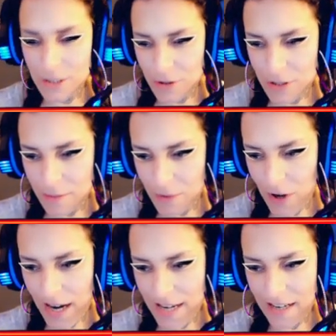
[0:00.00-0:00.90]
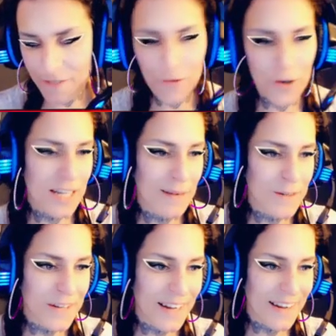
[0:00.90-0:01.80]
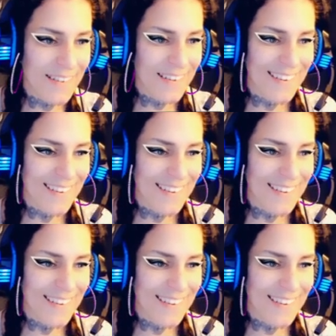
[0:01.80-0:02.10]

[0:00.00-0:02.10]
do some grinding for tabling,